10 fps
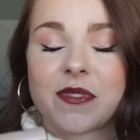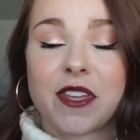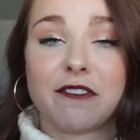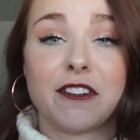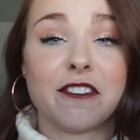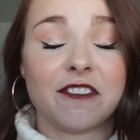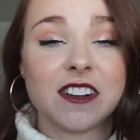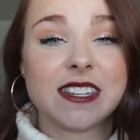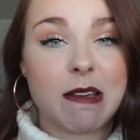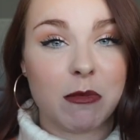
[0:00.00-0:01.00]
For the
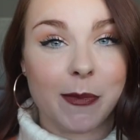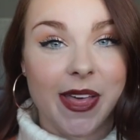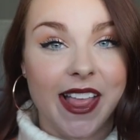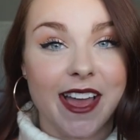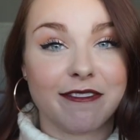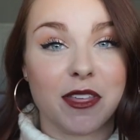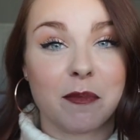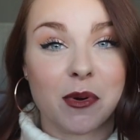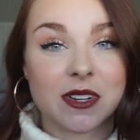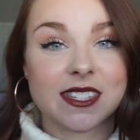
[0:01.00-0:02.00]
first time in my life, the
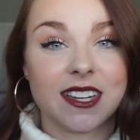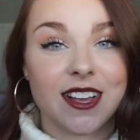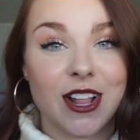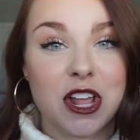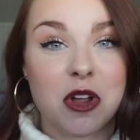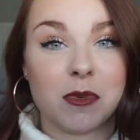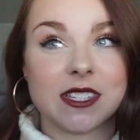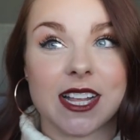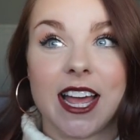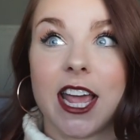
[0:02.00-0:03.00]
porcelain color
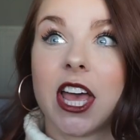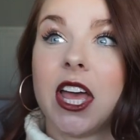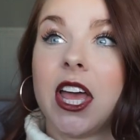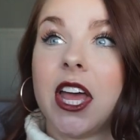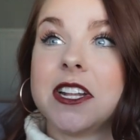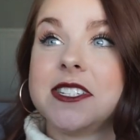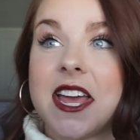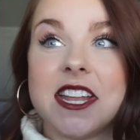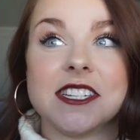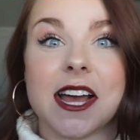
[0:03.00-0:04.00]
was like
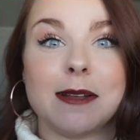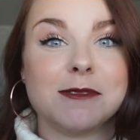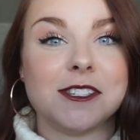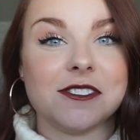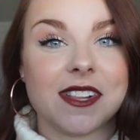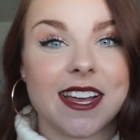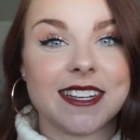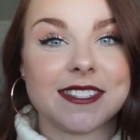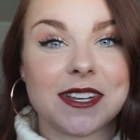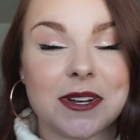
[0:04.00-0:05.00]
10 times too
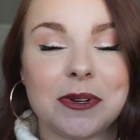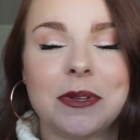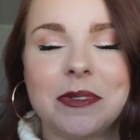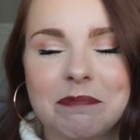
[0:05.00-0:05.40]
light, so